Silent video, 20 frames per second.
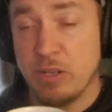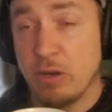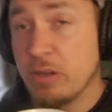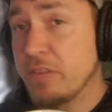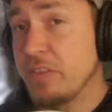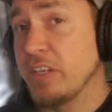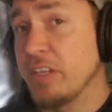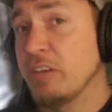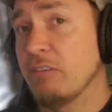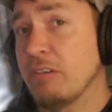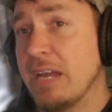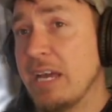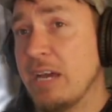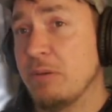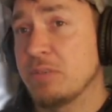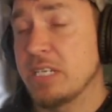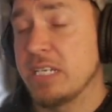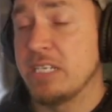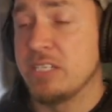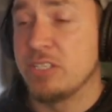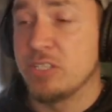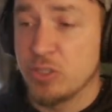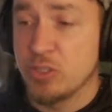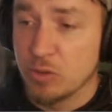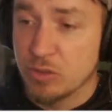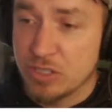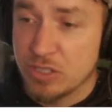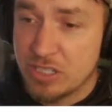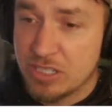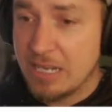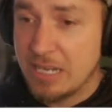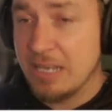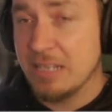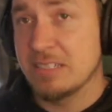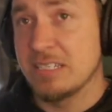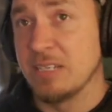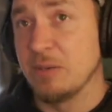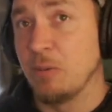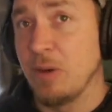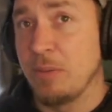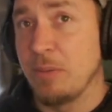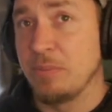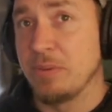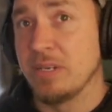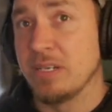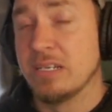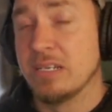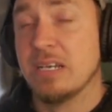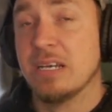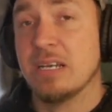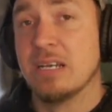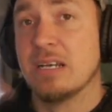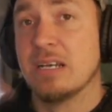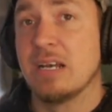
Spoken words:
The only thing you're allowed is your starting weapon